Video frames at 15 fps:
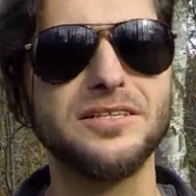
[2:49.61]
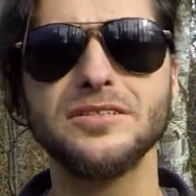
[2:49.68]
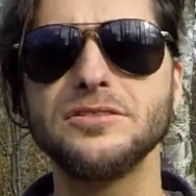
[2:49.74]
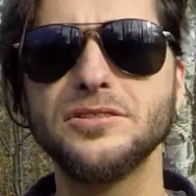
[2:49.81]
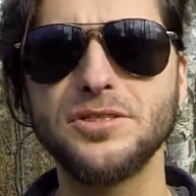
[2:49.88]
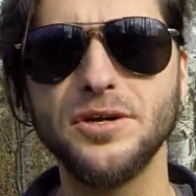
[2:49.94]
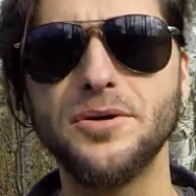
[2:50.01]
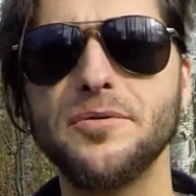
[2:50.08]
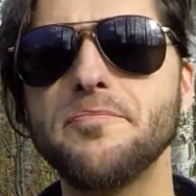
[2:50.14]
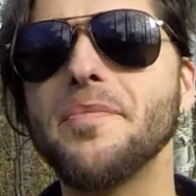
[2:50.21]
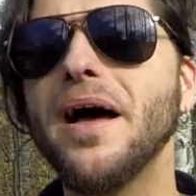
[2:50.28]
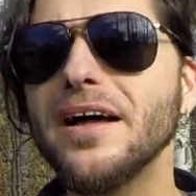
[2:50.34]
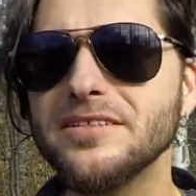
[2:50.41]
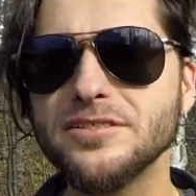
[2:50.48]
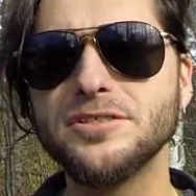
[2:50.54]
So
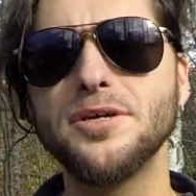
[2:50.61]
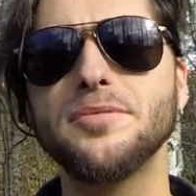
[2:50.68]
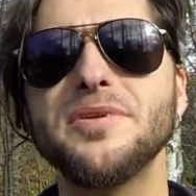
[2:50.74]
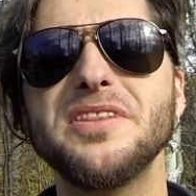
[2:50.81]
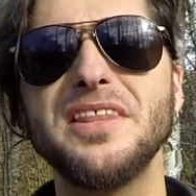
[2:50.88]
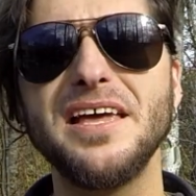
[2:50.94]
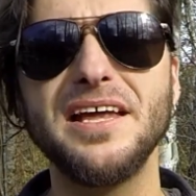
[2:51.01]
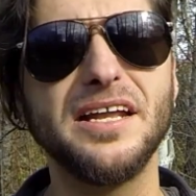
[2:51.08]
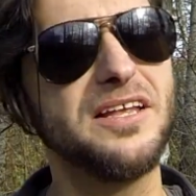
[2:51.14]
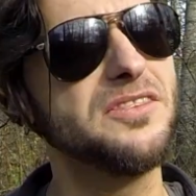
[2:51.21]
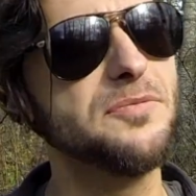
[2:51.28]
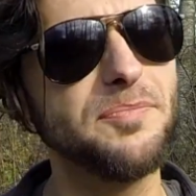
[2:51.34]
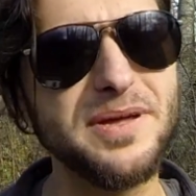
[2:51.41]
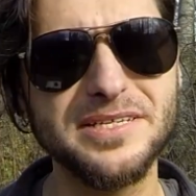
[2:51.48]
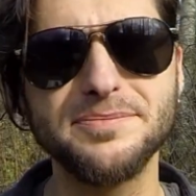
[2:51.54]
I determined that
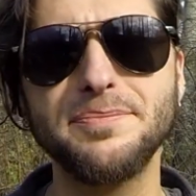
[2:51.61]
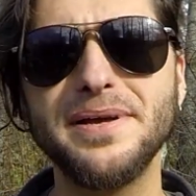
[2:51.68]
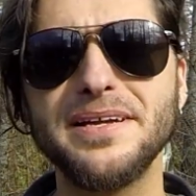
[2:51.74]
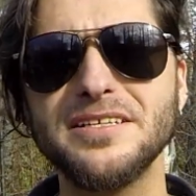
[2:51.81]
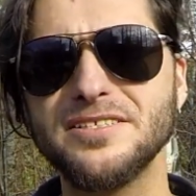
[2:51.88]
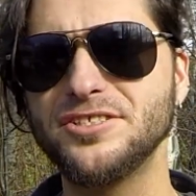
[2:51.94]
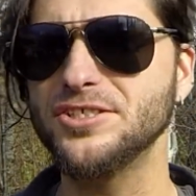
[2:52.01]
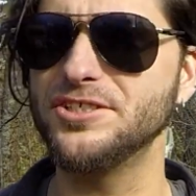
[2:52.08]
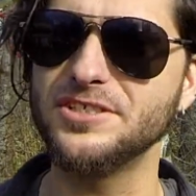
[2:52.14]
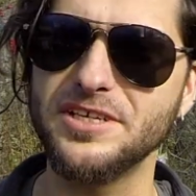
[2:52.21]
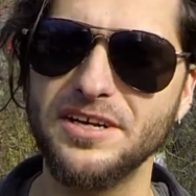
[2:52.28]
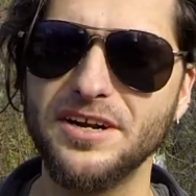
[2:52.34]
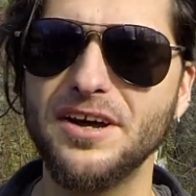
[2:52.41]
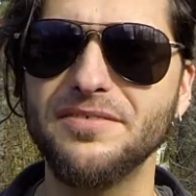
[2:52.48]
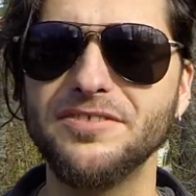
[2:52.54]
the best bet is just to
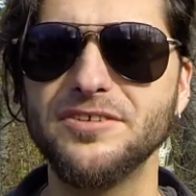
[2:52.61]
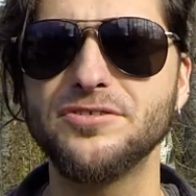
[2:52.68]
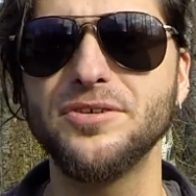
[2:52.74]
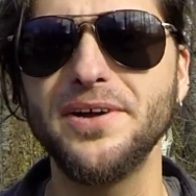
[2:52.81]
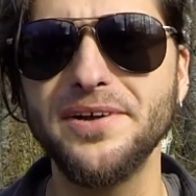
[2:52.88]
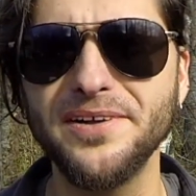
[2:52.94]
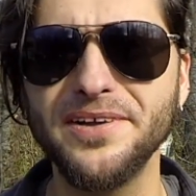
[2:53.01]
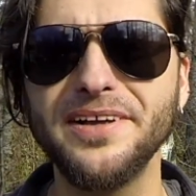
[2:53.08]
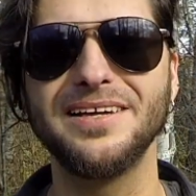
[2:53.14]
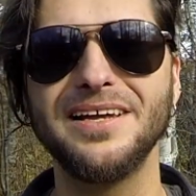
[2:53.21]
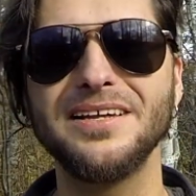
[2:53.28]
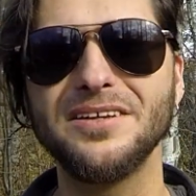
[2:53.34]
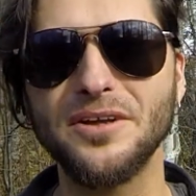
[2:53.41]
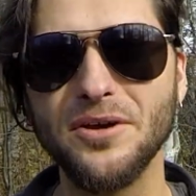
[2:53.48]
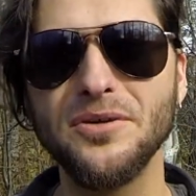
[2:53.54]
get off the trail
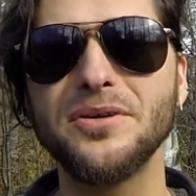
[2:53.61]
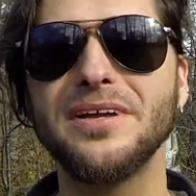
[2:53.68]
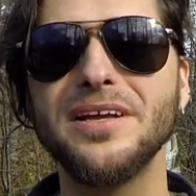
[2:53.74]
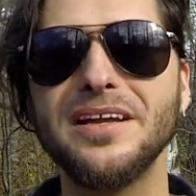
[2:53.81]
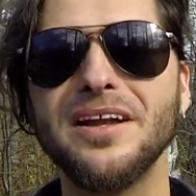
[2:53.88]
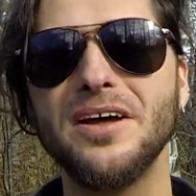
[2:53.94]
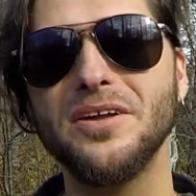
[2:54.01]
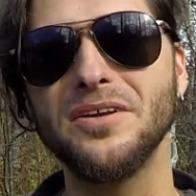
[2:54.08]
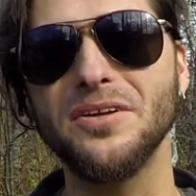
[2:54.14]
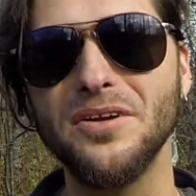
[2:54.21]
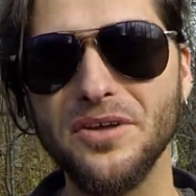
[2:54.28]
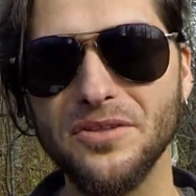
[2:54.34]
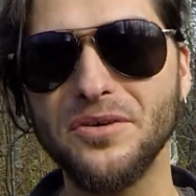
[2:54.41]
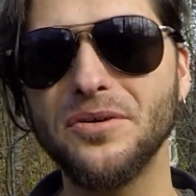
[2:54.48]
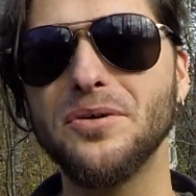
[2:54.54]
and go get
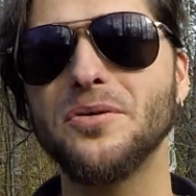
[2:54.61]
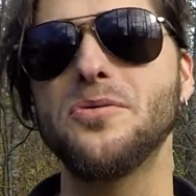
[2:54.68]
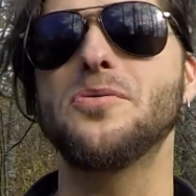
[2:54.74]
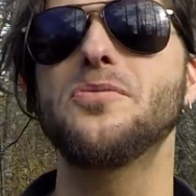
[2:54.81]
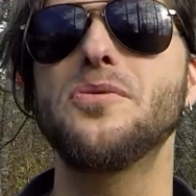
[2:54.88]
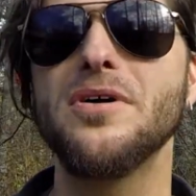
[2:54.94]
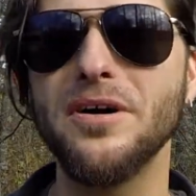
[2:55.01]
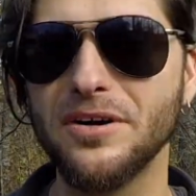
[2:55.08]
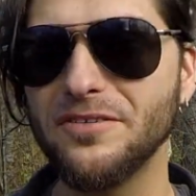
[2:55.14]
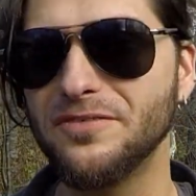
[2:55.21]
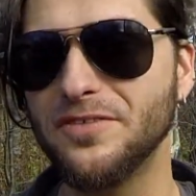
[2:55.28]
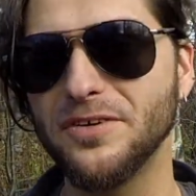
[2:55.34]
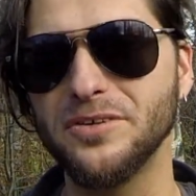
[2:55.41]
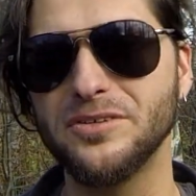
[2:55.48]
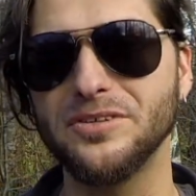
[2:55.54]
another water
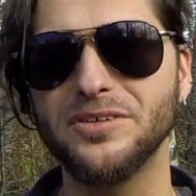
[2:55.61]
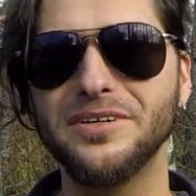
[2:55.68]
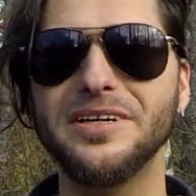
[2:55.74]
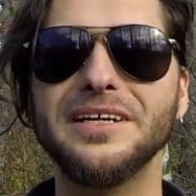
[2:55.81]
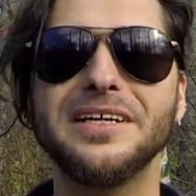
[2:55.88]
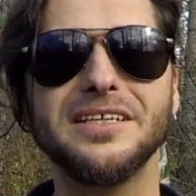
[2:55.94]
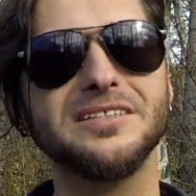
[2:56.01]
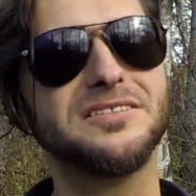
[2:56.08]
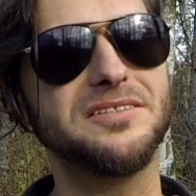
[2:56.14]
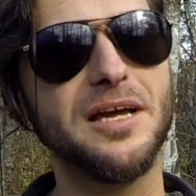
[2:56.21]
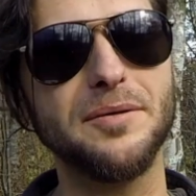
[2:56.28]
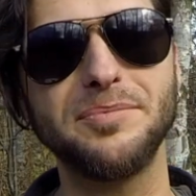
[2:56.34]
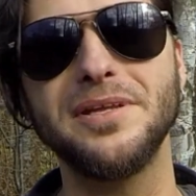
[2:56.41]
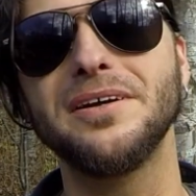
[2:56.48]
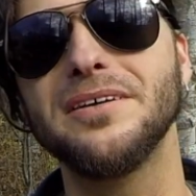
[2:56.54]
filter.
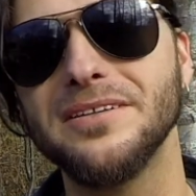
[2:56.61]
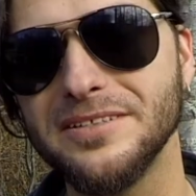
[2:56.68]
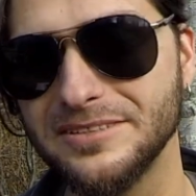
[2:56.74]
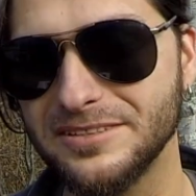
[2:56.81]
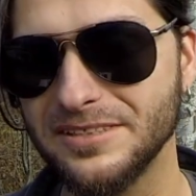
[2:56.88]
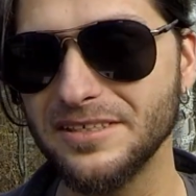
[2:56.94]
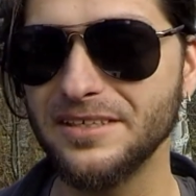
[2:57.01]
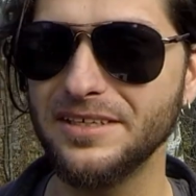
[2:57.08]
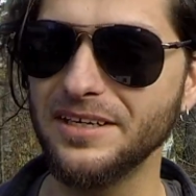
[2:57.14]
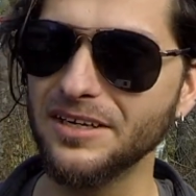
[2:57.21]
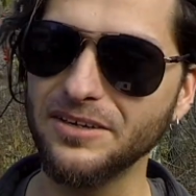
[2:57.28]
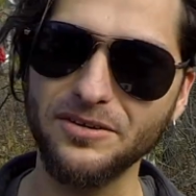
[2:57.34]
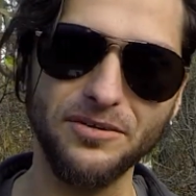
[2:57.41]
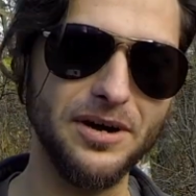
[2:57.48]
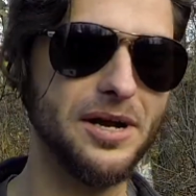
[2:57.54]
Stop down in the city,
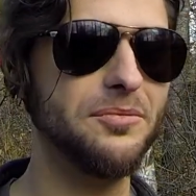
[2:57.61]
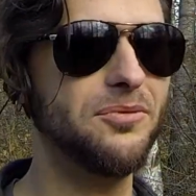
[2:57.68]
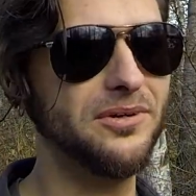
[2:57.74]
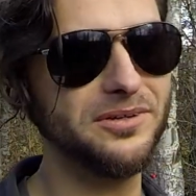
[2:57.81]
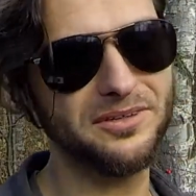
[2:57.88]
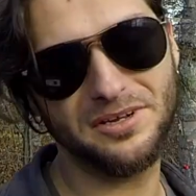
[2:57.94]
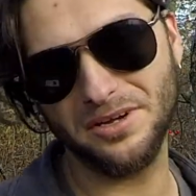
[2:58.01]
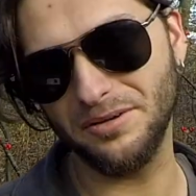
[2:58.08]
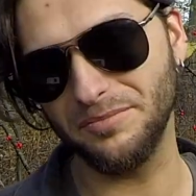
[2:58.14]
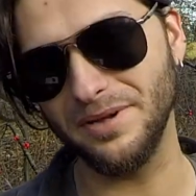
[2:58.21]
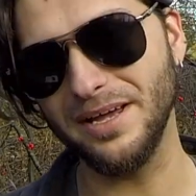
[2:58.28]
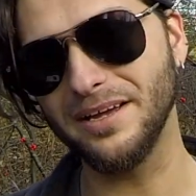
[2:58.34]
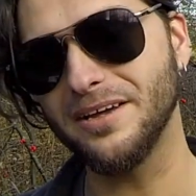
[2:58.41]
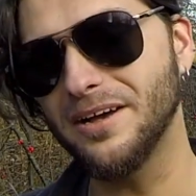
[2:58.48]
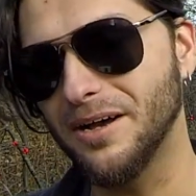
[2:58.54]
grab one, come
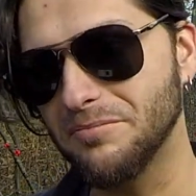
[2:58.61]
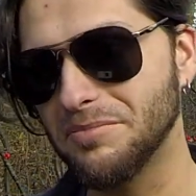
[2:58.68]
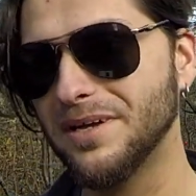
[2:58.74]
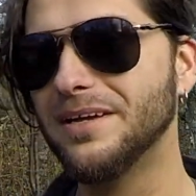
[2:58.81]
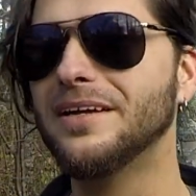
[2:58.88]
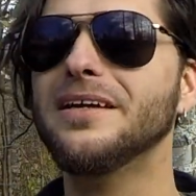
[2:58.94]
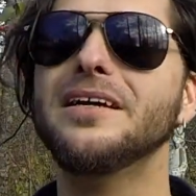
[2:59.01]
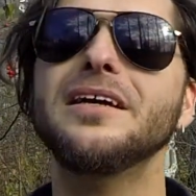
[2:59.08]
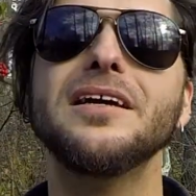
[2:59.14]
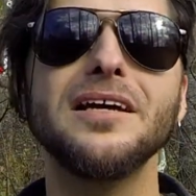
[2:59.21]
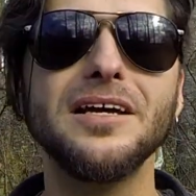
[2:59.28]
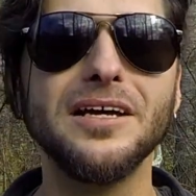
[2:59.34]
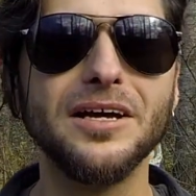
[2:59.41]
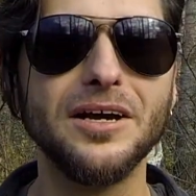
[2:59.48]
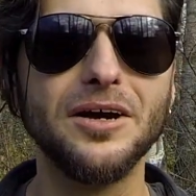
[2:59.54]
back up.
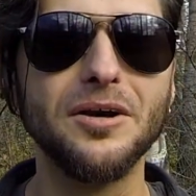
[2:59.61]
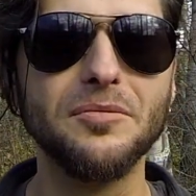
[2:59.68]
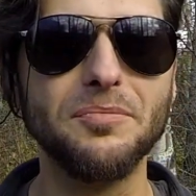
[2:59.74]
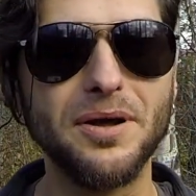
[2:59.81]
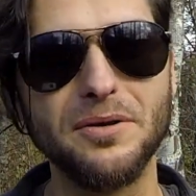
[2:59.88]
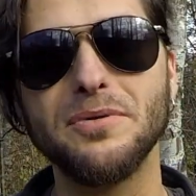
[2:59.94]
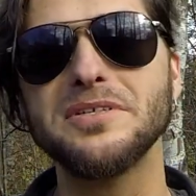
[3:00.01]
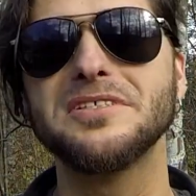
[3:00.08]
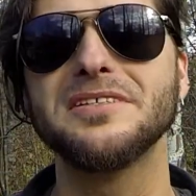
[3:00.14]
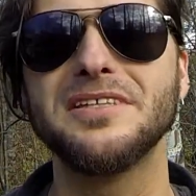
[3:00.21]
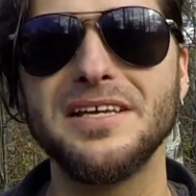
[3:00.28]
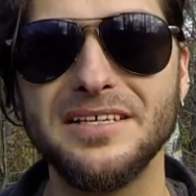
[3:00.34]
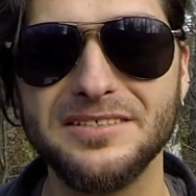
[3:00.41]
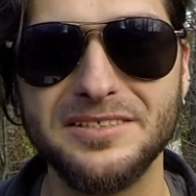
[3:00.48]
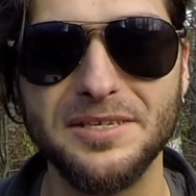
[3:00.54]
But it wasn't
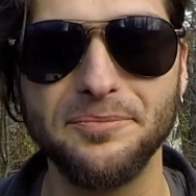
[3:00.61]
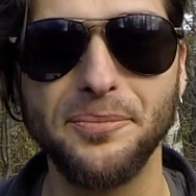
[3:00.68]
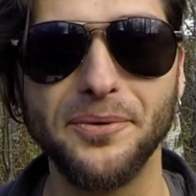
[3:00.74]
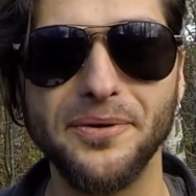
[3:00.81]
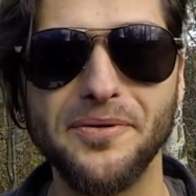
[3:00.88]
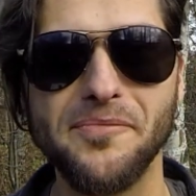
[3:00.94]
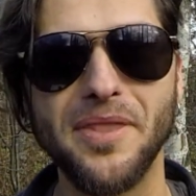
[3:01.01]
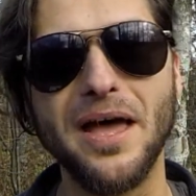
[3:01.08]
that simple.